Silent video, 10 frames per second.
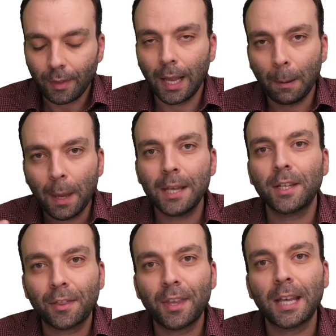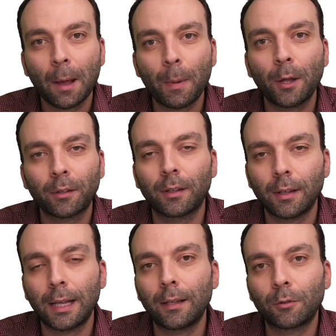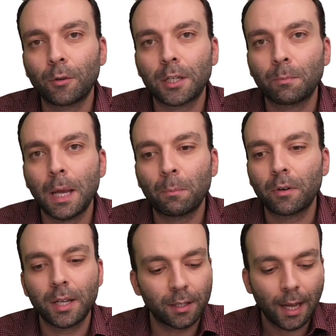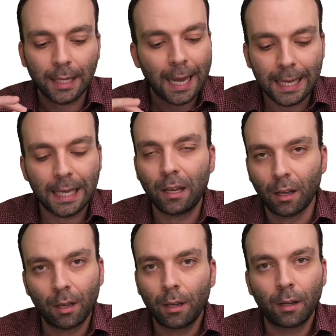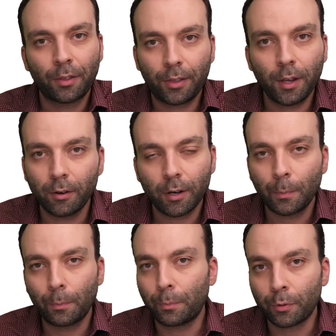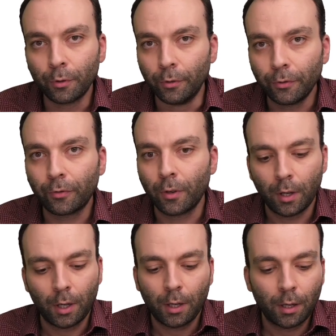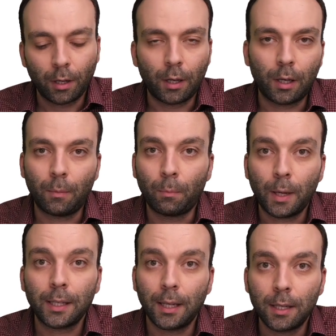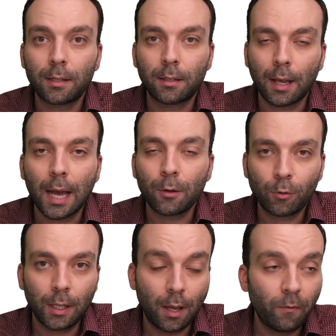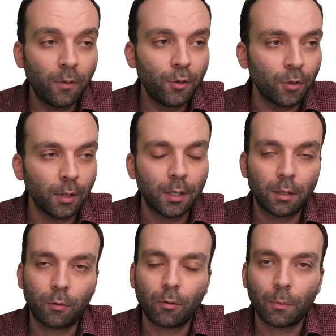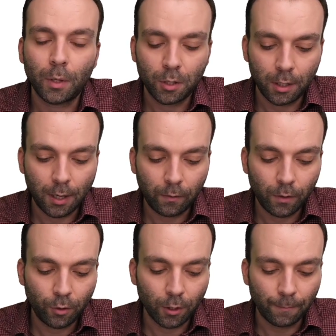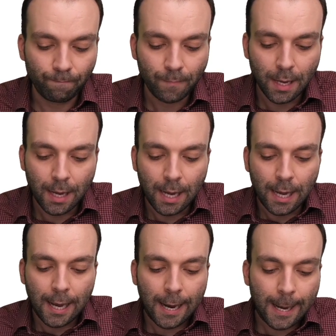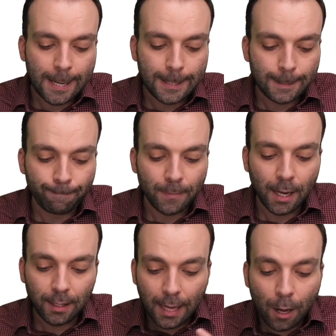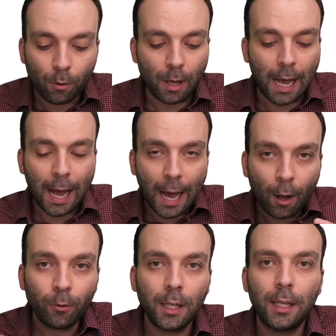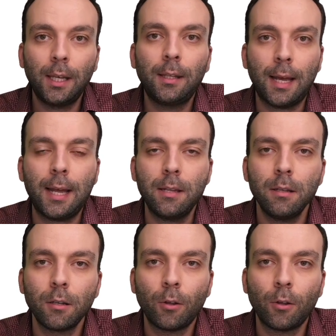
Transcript: amazing thing about the Alan Turing's paper is not any theorem proof, but it's actually a definition. It's the Turing machine definition. And now, how did he then,